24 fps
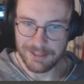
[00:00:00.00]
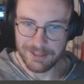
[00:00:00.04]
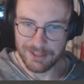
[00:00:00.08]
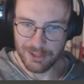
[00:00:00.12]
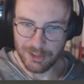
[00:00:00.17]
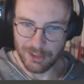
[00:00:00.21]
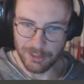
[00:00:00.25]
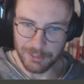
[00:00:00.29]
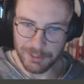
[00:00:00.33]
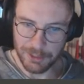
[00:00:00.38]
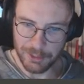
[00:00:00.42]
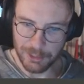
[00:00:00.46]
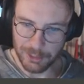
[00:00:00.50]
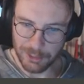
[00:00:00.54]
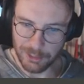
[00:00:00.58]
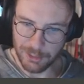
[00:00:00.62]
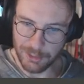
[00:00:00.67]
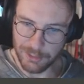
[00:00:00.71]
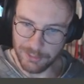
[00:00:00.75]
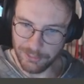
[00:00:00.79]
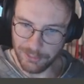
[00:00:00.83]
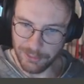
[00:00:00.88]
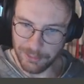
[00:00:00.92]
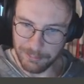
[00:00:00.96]
So we go to,
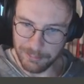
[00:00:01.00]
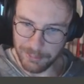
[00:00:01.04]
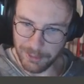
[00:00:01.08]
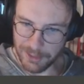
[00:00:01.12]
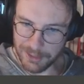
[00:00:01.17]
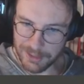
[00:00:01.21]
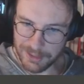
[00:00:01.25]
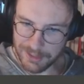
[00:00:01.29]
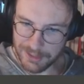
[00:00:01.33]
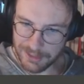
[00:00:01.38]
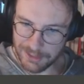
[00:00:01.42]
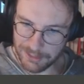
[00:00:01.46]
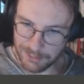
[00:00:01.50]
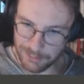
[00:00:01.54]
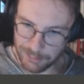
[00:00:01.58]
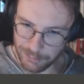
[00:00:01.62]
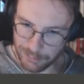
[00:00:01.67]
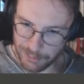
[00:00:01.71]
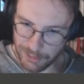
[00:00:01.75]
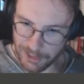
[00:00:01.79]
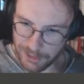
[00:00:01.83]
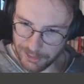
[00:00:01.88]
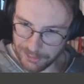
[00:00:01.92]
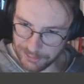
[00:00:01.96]
from boxy to
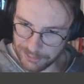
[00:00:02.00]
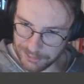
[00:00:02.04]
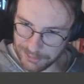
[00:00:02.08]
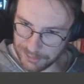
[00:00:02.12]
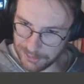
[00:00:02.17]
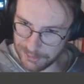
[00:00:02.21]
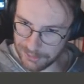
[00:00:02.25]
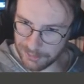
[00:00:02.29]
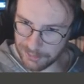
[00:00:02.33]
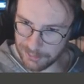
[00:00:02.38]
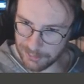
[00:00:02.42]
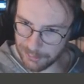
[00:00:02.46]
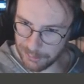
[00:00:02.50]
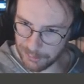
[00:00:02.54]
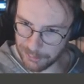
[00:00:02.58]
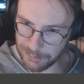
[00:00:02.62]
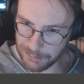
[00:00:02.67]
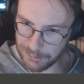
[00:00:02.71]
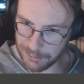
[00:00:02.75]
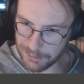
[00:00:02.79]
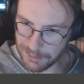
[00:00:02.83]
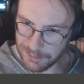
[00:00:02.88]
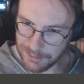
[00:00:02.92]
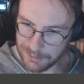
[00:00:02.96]
rounded to
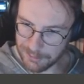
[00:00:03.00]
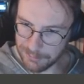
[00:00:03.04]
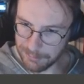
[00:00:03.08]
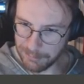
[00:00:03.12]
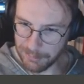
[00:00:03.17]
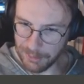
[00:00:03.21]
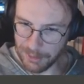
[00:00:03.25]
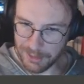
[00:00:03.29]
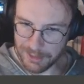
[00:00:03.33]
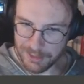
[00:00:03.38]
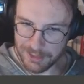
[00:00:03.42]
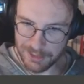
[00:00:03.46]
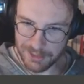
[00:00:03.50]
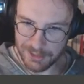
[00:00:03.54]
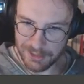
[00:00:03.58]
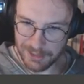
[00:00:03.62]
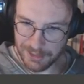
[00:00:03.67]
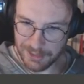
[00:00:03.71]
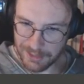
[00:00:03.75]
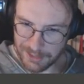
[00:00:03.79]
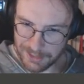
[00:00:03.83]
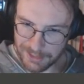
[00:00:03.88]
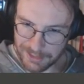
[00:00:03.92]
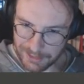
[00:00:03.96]
boxy,
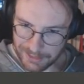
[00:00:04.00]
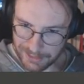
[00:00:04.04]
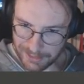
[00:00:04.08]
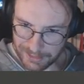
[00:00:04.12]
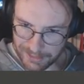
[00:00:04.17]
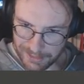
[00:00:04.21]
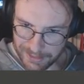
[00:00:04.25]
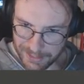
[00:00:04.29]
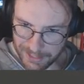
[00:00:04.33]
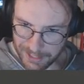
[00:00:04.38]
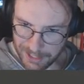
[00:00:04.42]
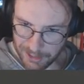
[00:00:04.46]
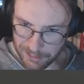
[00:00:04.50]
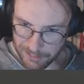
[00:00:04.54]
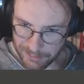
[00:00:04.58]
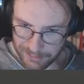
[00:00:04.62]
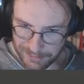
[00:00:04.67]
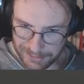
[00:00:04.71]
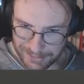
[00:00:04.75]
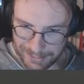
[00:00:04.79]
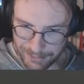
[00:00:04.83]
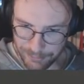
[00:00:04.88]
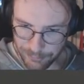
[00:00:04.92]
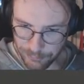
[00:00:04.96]
and now
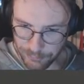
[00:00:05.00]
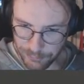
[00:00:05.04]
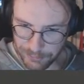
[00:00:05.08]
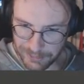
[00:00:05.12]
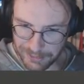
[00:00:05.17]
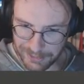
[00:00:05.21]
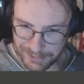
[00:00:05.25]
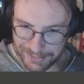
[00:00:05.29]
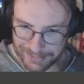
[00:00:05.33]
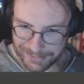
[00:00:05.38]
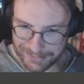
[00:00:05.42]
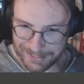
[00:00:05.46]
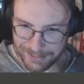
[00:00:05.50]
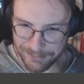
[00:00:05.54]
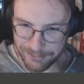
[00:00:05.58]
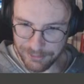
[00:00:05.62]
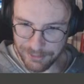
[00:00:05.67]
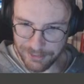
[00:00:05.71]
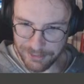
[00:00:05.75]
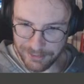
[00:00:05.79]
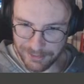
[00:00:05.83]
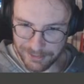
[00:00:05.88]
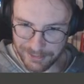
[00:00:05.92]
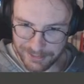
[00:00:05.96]
I feel like
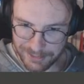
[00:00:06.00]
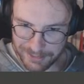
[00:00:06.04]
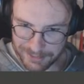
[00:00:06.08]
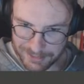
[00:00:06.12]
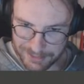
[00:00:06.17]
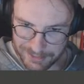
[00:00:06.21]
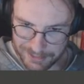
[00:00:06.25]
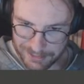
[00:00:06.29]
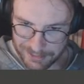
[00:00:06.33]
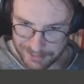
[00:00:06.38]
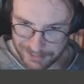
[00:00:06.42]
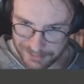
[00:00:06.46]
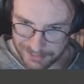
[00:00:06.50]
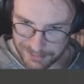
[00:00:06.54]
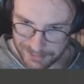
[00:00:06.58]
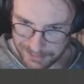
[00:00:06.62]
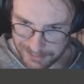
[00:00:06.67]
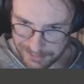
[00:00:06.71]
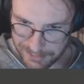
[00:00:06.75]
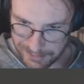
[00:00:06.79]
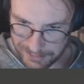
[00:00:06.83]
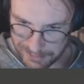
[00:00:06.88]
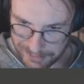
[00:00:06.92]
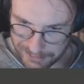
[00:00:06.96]
everything is
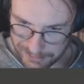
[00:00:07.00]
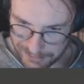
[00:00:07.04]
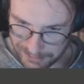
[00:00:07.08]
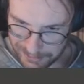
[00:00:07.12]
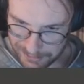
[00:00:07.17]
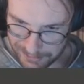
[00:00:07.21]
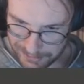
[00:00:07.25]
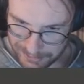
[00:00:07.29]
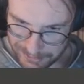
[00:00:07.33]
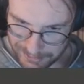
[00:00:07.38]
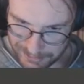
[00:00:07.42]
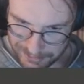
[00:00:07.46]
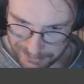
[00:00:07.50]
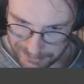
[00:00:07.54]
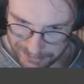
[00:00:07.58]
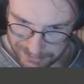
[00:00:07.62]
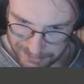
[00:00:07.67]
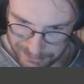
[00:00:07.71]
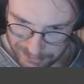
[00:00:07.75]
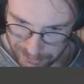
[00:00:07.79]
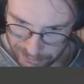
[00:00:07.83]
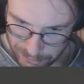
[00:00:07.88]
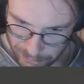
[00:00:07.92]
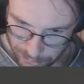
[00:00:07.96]

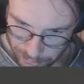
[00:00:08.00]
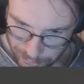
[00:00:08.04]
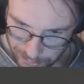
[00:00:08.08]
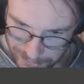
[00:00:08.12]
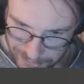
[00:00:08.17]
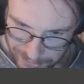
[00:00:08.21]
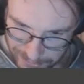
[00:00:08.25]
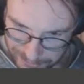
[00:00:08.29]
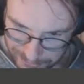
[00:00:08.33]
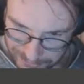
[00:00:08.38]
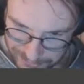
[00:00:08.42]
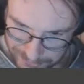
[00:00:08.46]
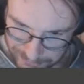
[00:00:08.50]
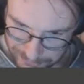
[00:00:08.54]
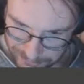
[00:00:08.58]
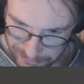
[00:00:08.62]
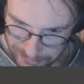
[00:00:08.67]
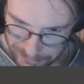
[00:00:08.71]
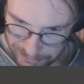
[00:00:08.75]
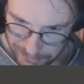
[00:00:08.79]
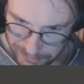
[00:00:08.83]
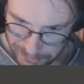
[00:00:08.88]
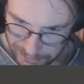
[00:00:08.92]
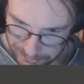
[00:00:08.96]
is
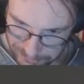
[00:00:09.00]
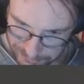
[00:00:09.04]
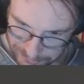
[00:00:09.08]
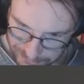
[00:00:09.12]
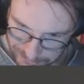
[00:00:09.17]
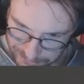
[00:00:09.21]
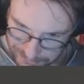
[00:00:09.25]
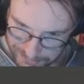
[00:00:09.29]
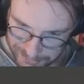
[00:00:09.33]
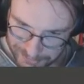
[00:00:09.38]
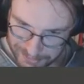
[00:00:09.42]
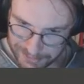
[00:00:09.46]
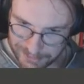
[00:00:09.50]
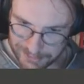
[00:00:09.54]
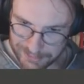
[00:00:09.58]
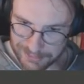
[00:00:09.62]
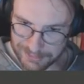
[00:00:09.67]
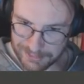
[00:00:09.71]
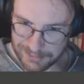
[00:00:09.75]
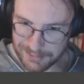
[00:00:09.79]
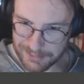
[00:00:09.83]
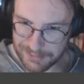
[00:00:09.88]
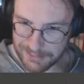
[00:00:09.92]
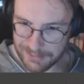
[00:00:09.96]
relatively rounded again,
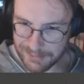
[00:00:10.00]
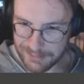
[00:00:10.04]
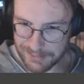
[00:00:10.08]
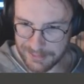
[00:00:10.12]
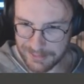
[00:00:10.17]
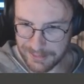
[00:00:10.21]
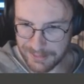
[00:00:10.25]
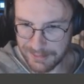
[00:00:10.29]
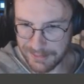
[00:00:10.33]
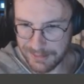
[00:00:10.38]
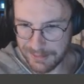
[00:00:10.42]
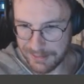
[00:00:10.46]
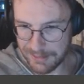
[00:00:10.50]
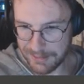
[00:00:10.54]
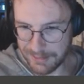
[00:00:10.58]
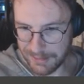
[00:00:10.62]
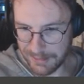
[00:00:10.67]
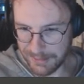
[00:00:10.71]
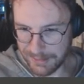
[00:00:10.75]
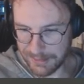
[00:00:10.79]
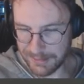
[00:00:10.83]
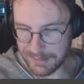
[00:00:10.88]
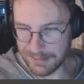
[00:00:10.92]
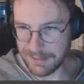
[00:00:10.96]

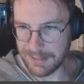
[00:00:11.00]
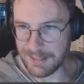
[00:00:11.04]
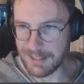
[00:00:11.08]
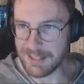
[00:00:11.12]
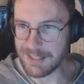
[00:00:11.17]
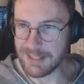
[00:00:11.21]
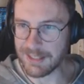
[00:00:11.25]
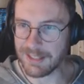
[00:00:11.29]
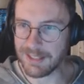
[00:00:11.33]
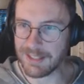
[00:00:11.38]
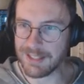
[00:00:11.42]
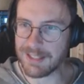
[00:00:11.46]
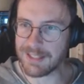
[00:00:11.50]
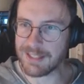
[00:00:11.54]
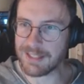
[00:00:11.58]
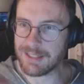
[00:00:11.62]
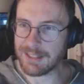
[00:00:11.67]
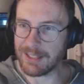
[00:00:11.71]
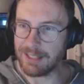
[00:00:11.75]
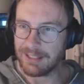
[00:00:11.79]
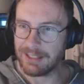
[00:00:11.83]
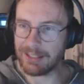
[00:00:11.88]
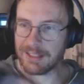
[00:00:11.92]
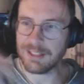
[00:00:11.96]
like it, it's it's
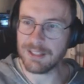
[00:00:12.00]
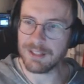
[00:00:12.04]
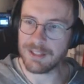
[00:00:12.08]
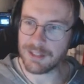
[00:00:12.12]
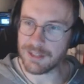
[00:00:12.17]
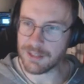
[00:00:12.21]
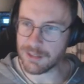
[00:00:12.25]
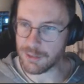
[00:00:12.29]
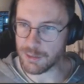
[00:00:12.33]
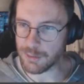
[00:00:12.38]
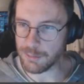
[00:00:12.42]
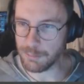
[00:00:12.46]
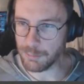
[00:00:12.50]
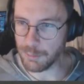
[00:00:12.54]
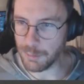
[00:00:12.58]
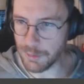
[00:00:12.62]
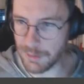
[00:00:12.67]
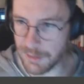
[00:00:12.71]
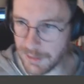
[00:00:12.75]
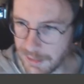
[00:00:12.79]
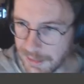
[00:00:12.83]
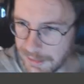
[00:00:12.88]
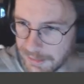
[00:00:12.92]
at least smooth